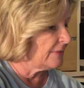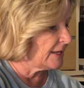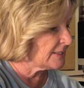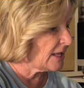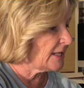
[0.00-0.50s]

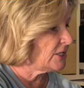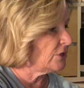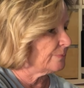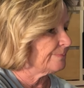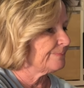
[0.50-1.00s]
that's all I
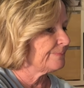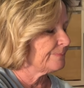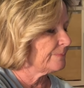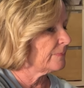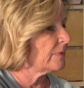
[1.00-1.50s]
do.
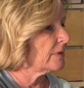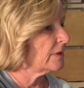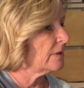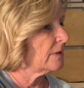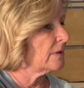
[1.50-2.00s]

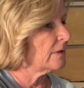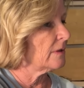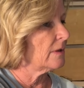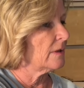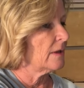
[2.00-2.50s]

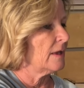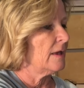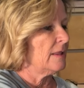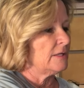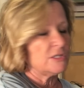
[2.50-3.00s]

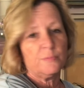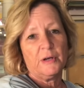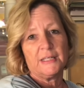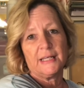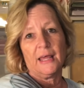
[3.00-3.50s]
And then just
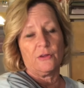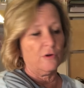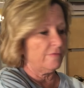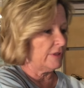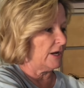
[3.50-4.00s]
put it together
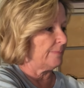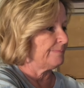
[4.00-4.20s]
over there.